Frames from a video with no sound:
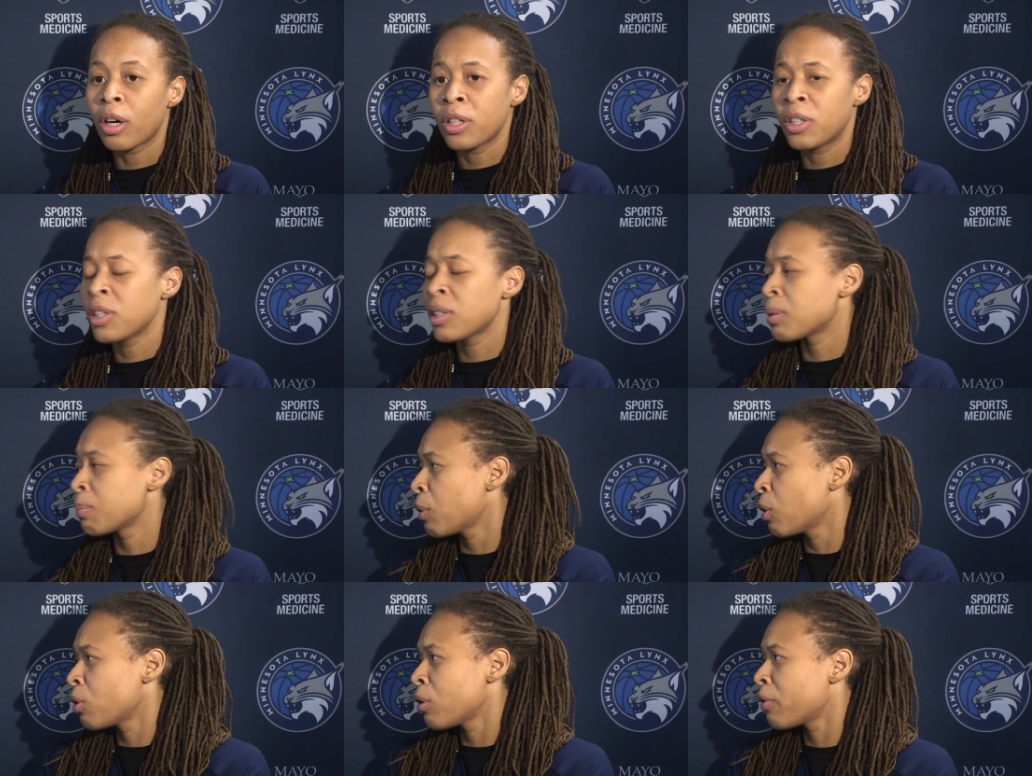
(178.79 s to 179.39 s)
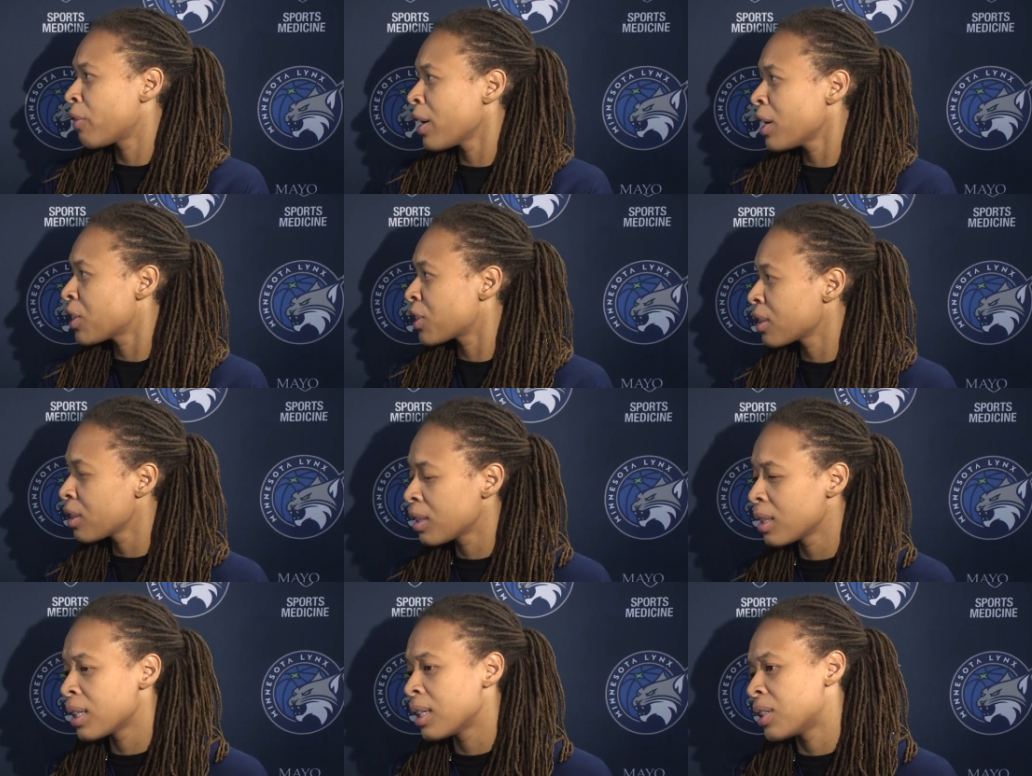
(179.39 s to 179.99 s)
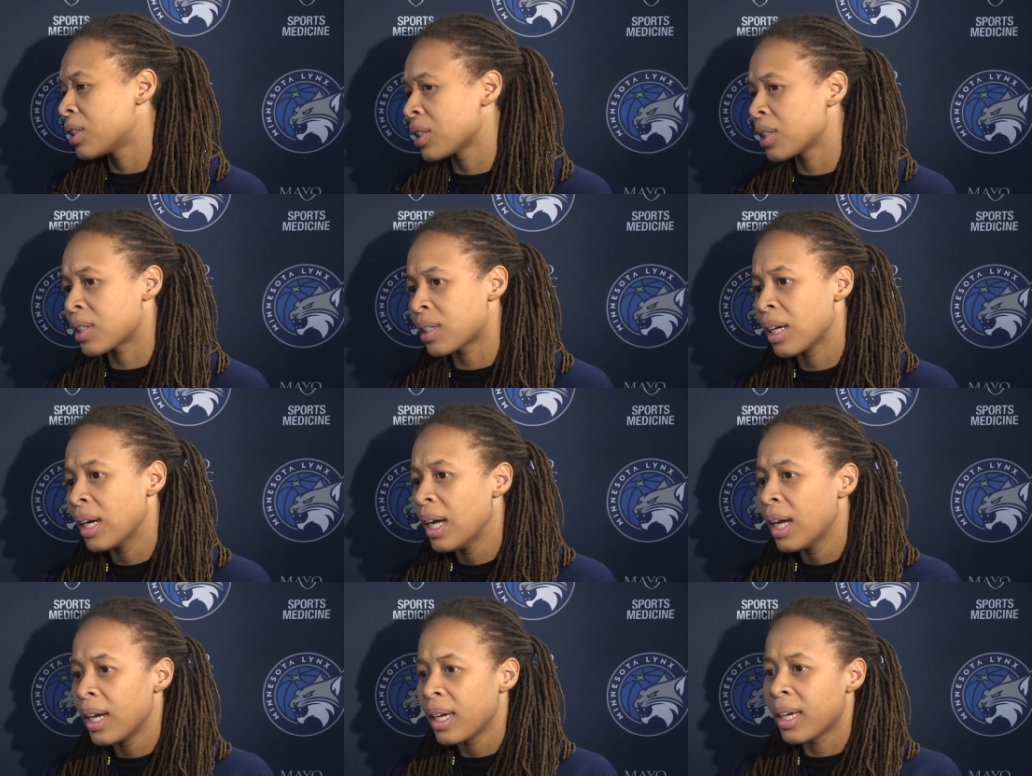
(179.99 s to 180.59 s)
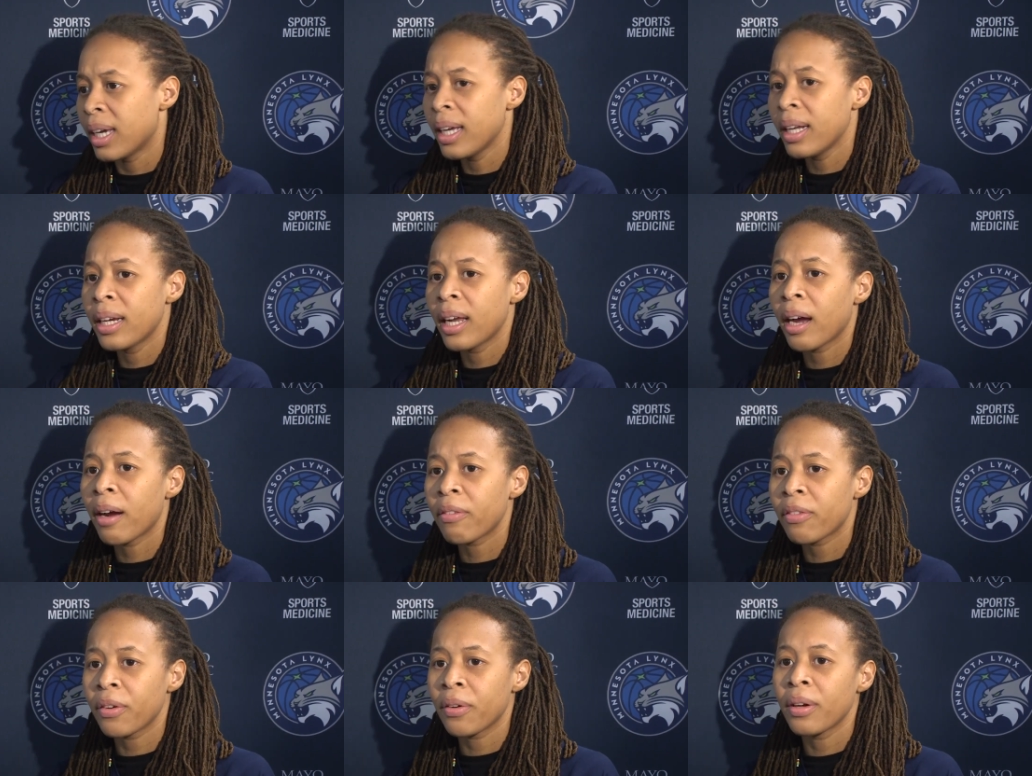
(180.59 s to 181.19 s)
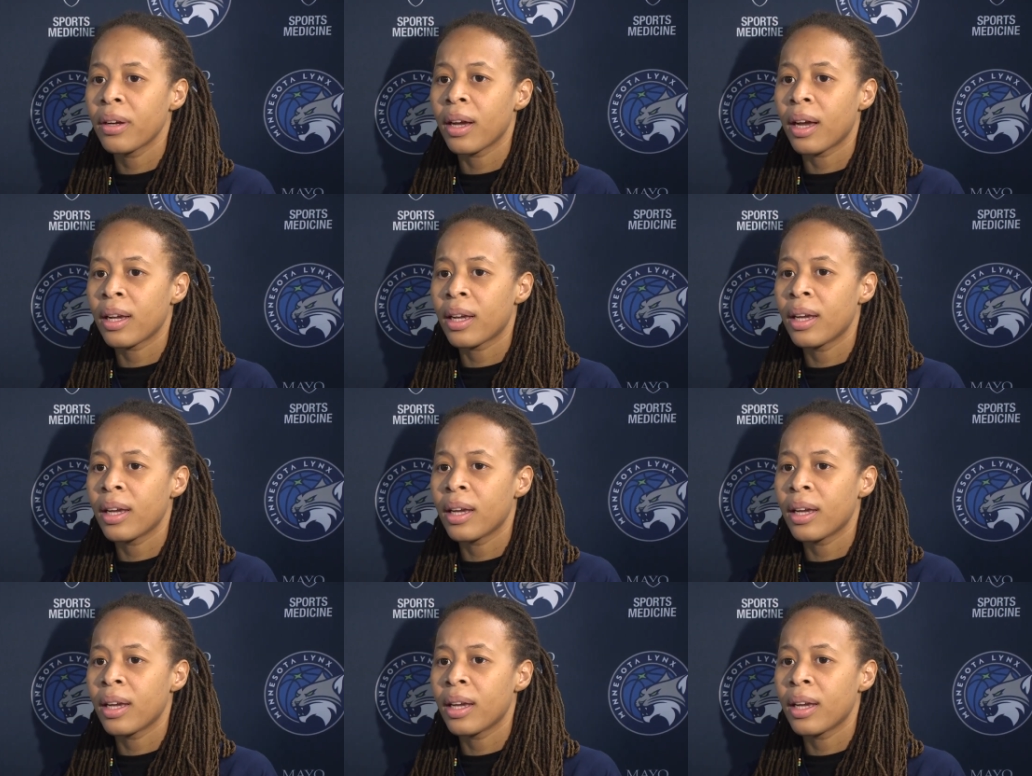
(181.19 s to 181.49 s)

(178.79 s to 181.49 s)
or just motivationally, mm -hmm. just getting after it, uh,